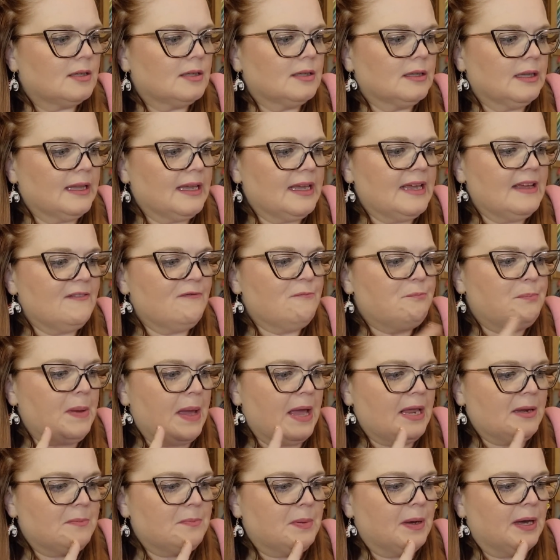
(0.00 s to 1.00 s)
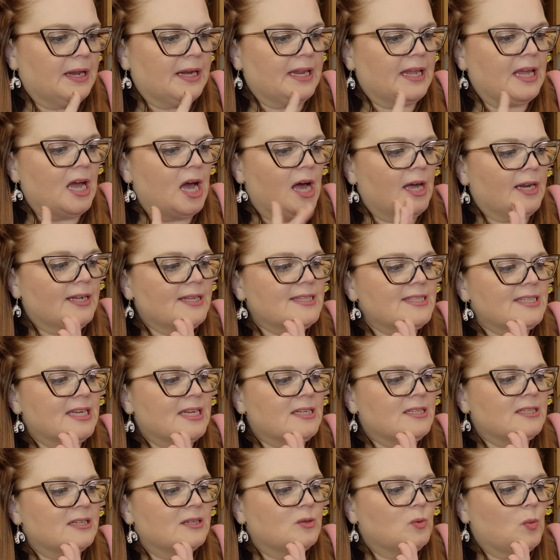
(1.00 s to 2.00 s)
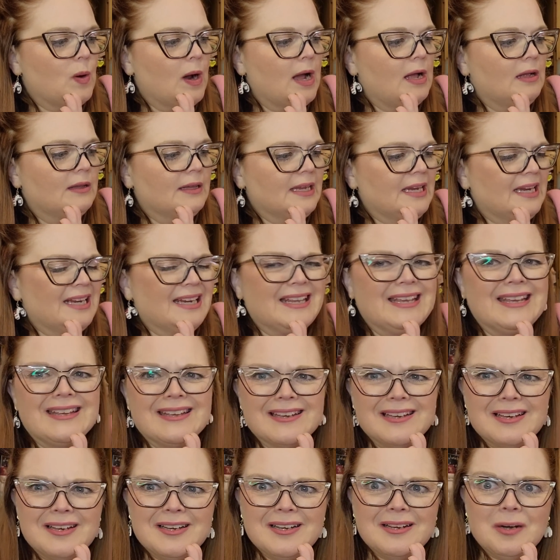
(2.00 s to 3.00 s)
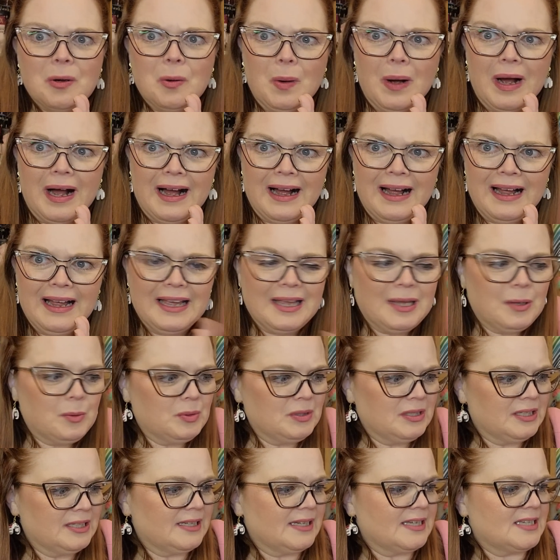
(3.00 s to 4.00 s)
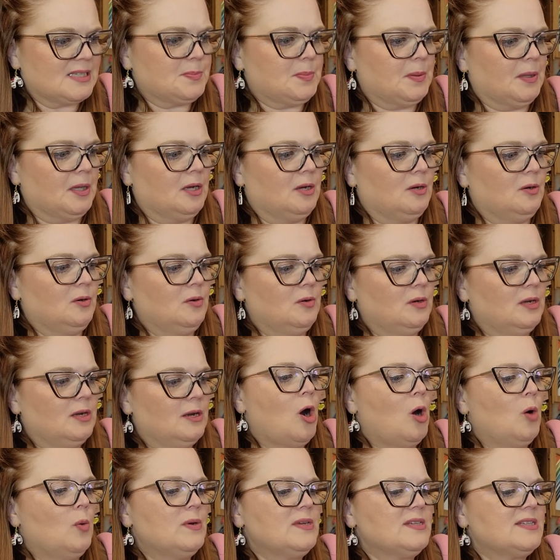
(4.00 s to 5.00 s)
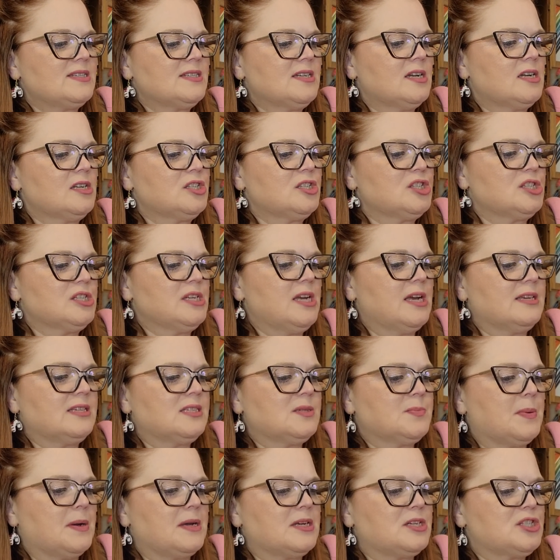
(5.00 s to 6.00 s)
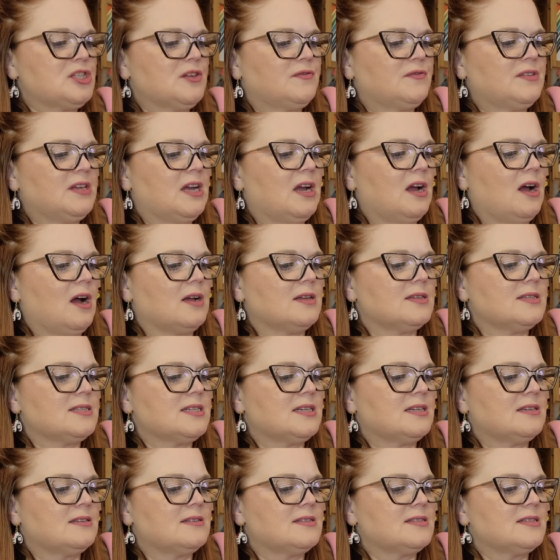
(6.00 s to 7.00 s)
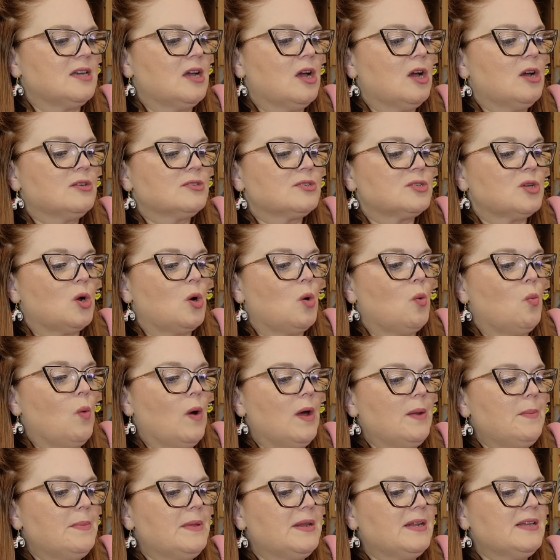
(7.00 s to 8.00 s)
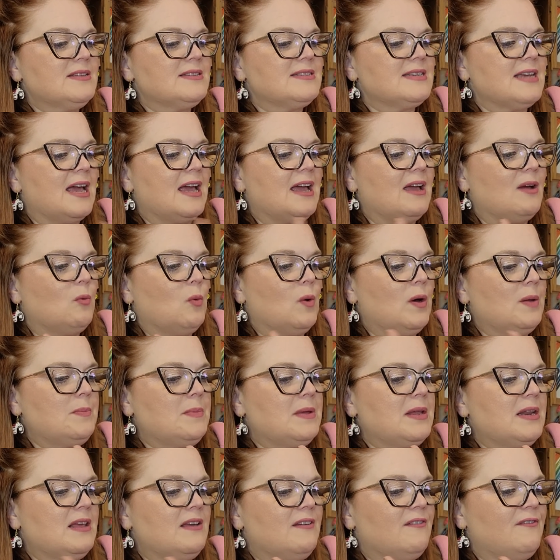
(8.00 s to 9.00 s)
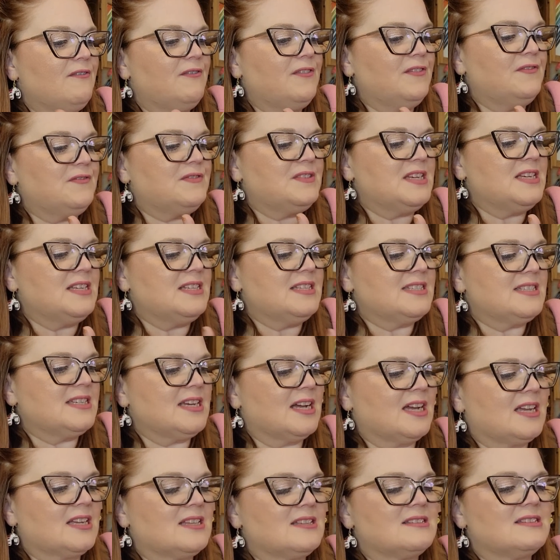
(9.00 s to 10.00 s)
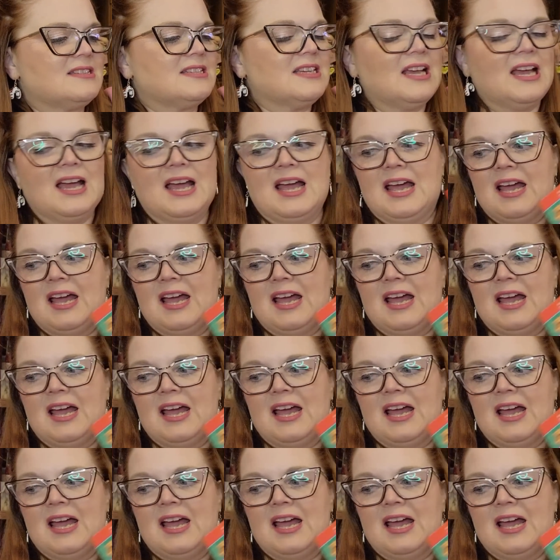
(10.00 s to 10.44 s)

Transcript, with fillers: leave Bed Buddy unattended while heating. Why? Will it explode? Always touch test by shifting contents. So one minutes, eh, one minute, 15 seconds